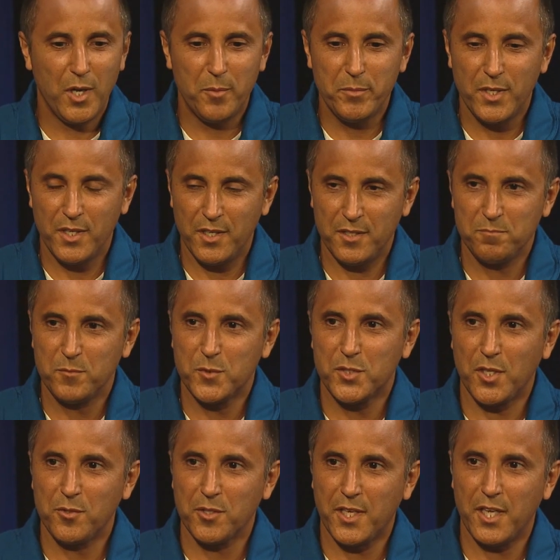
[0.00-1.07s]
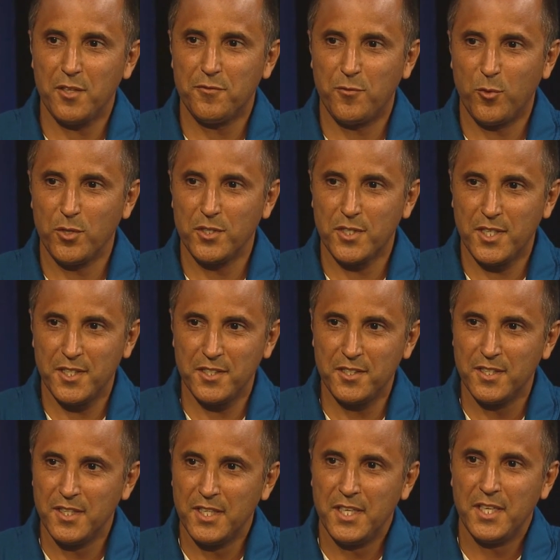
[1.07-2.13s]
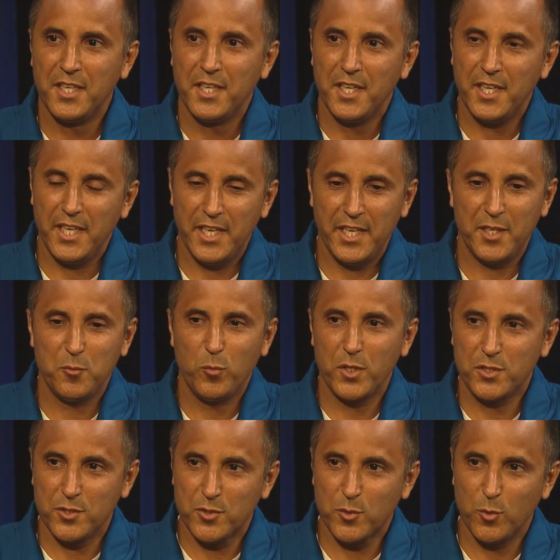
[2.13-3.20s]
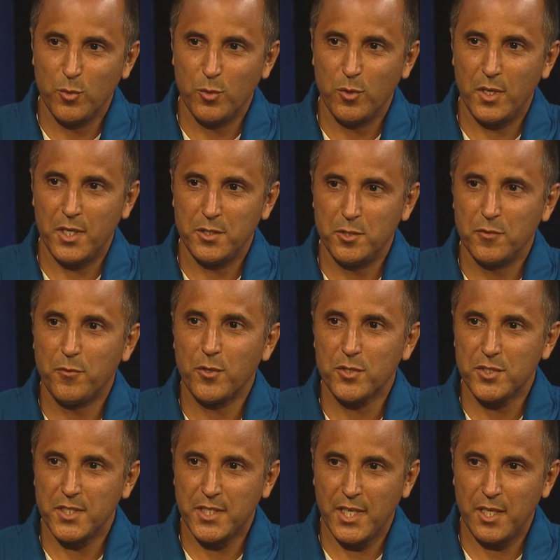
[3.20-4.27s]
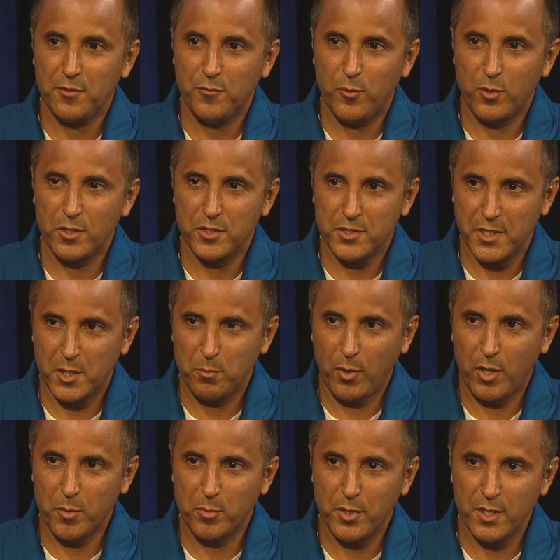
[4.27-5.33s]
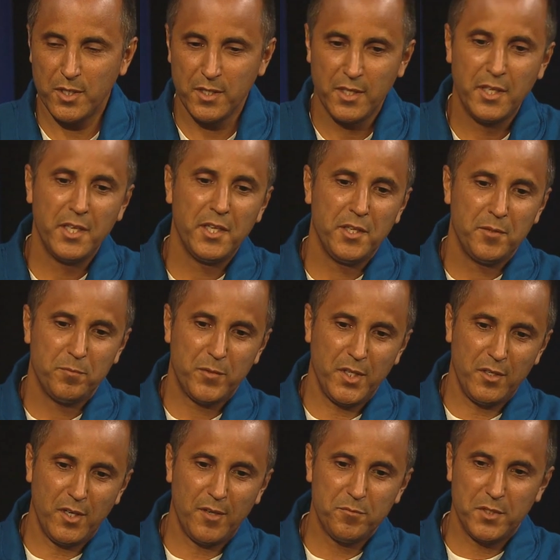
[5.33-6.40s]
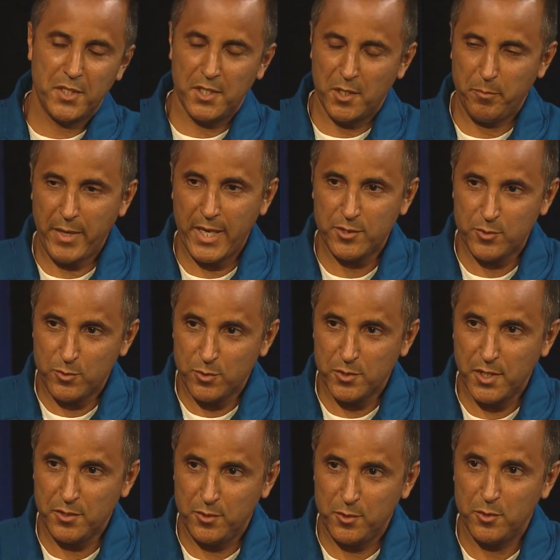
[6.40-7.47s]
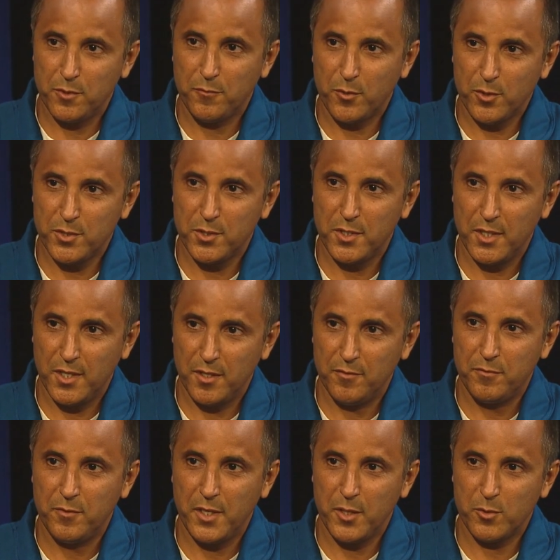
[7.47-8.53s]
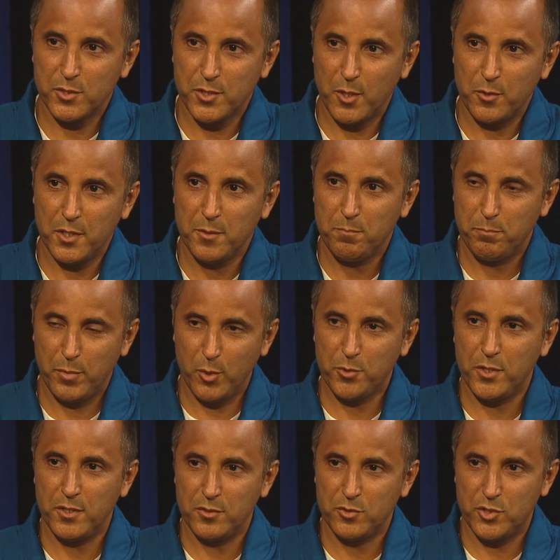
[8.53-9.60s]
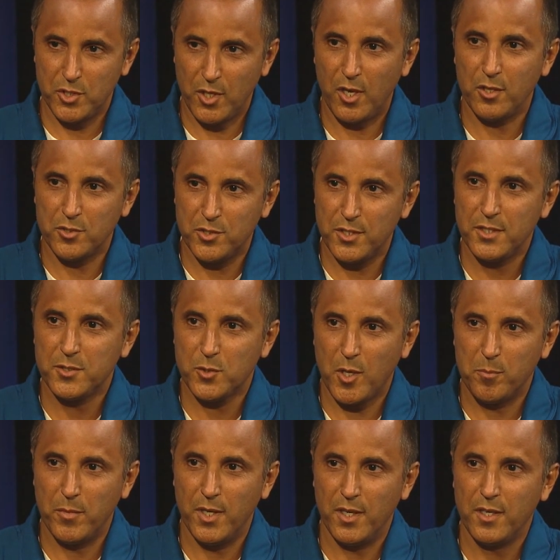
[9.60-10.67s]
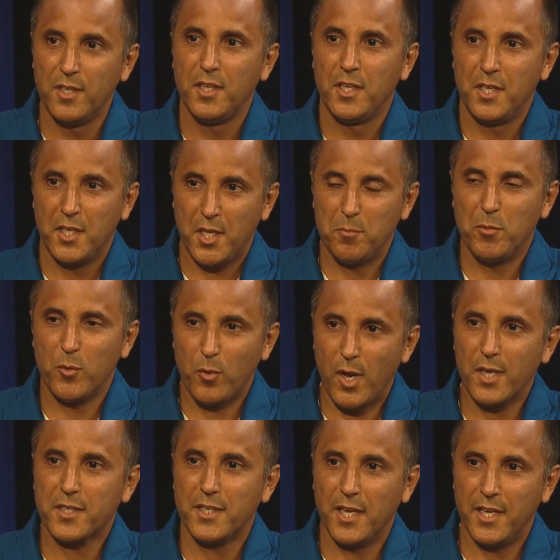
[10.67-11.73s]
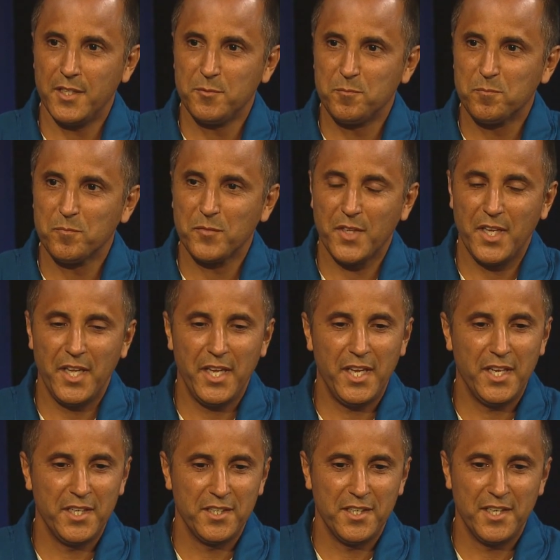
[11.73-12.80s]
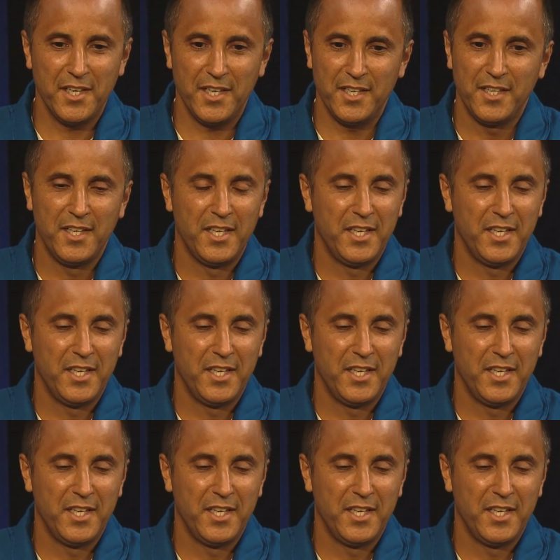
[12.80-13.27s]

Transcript: I'm a Southern California kid and went to school, uh, University of California, Santa Barbara, then off to get a master's at the University of Arizona, both in geology. So I'm a, I'm a rock guy. Good. And uh,